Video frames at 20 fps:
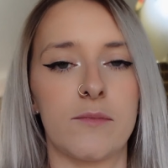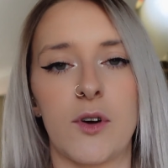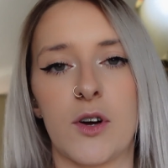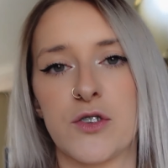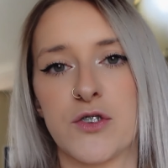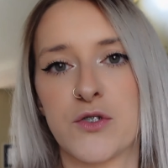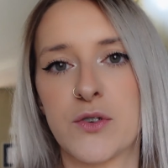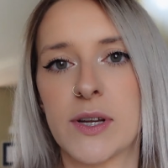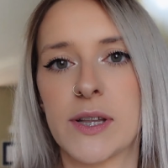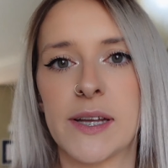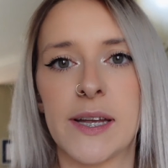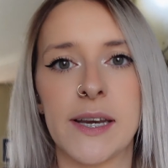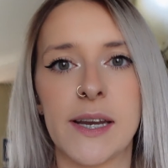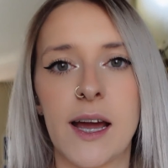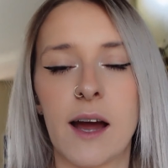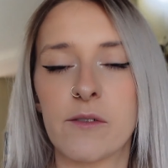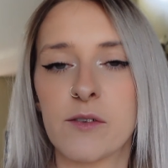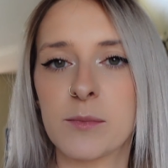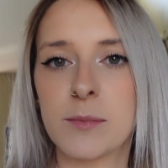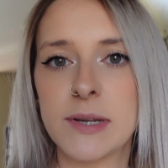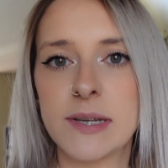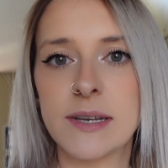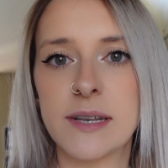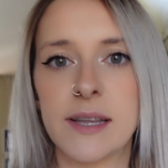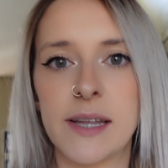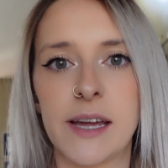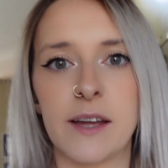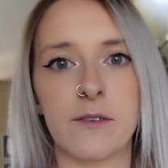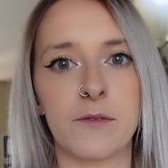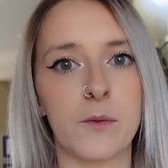Australian government.
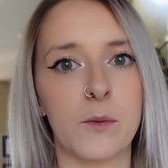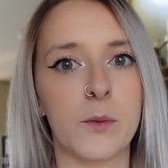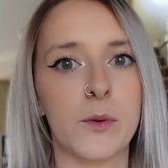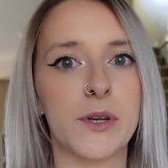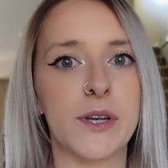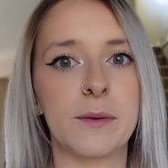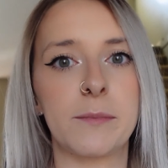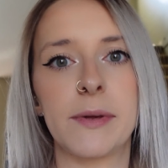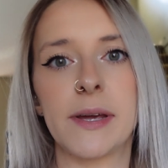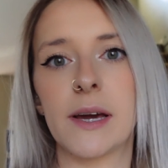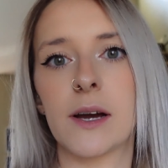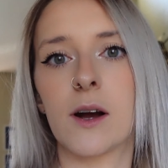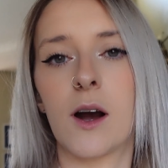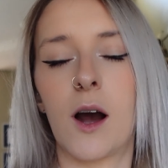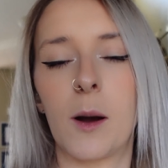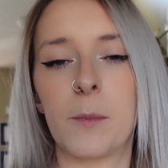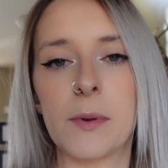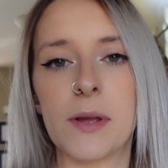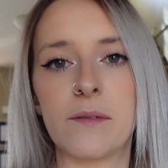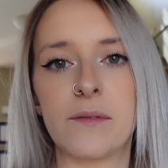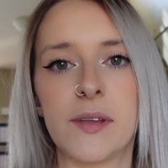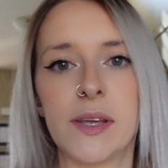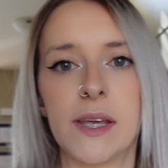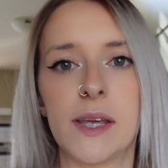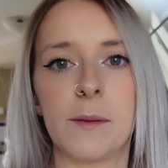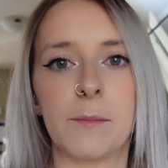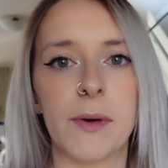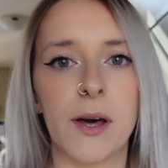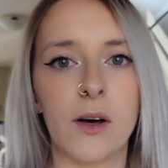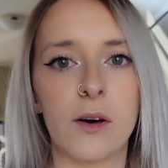They forwarded me a copy of
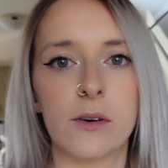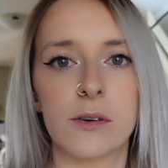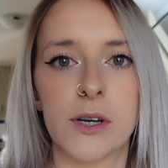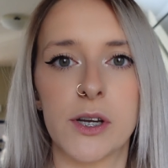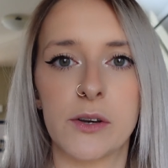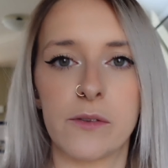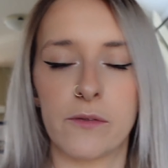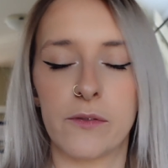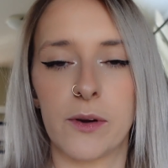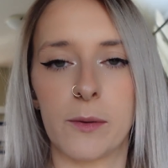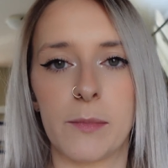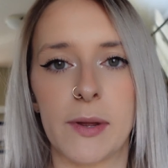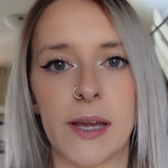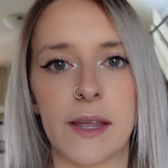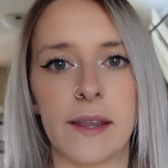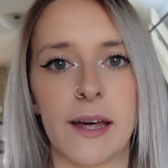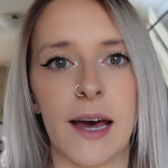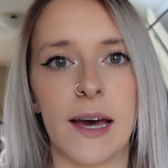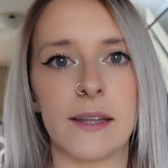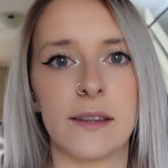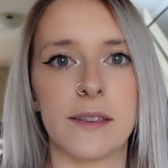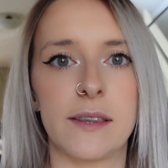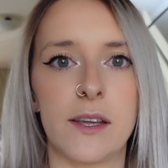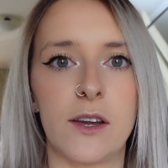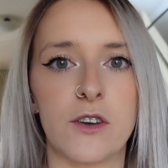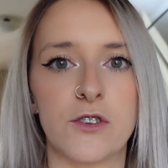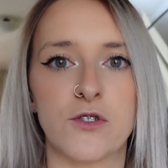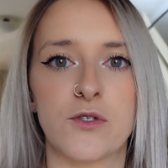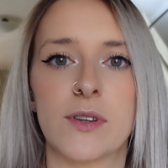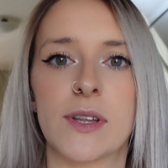the email confirming that
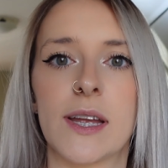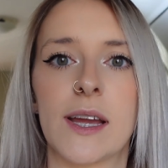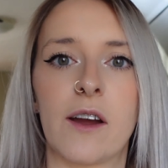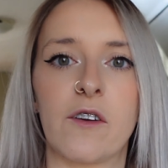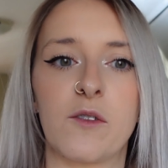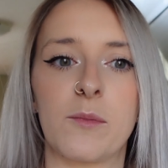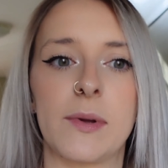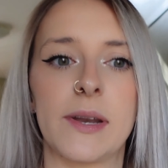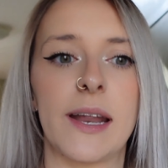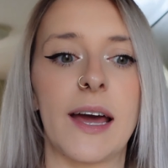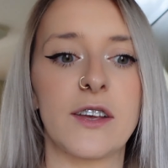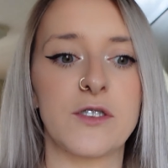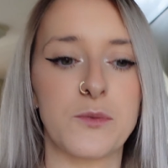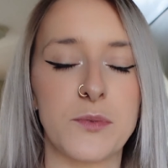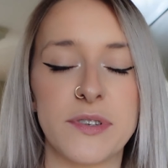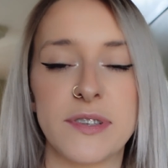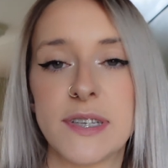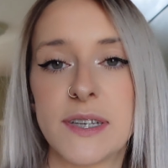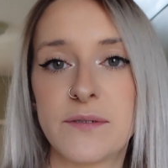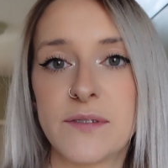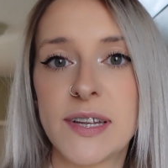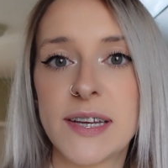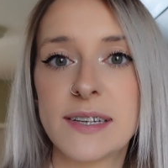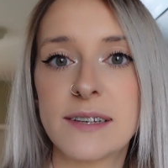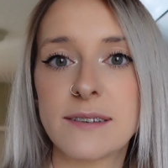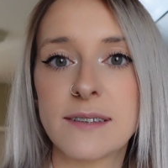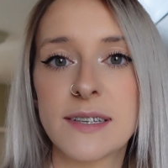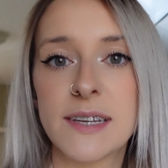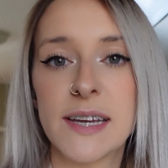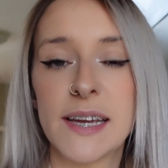the Australian government has received
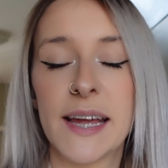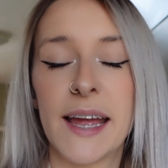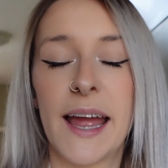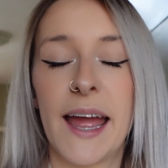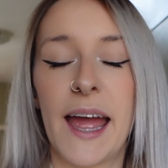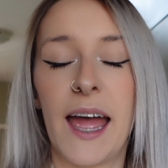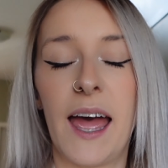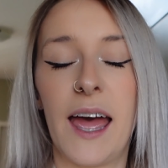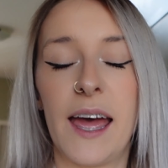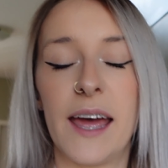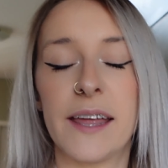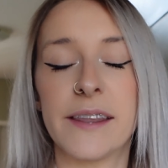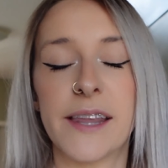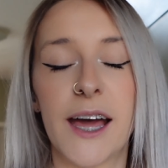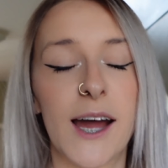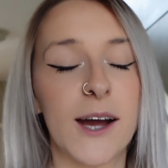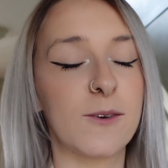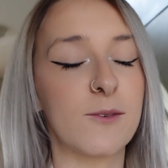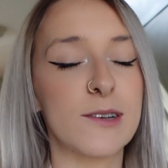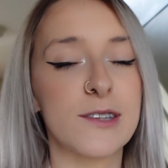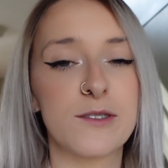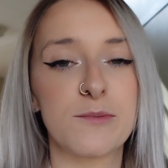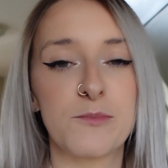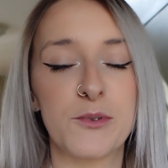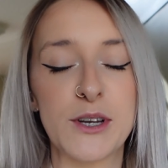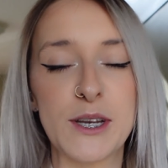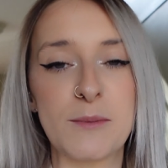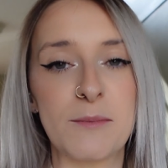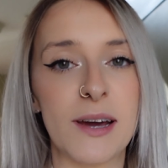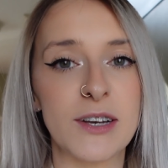it, and that was
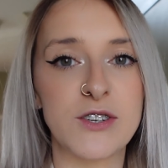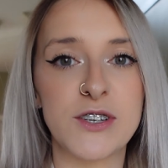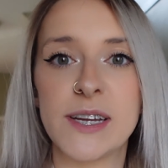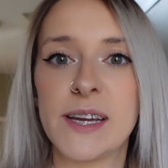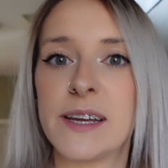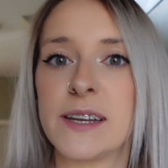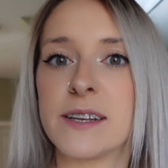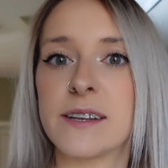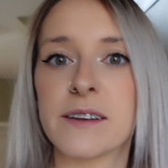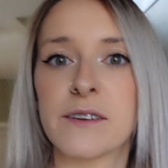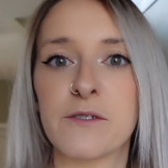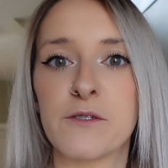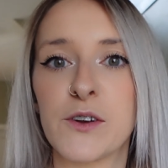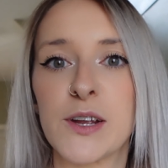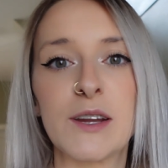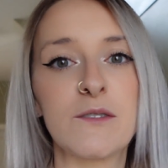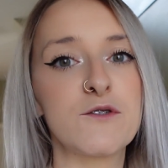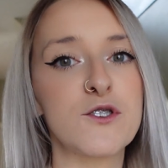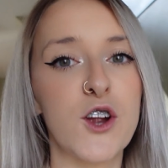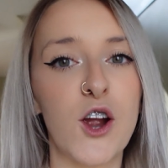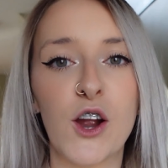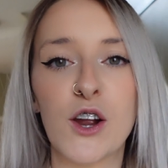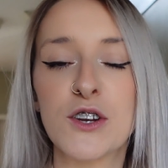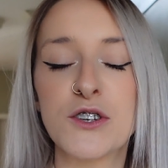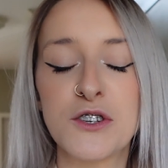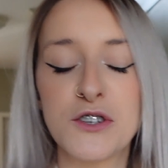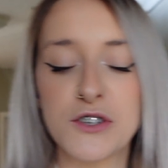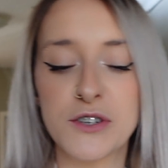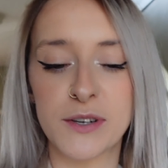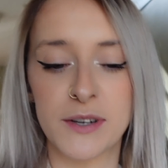pretty much it, free of
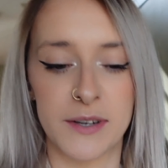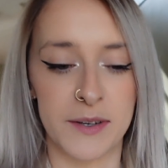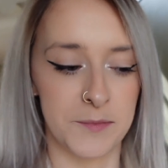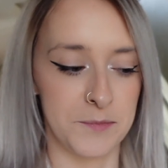charge.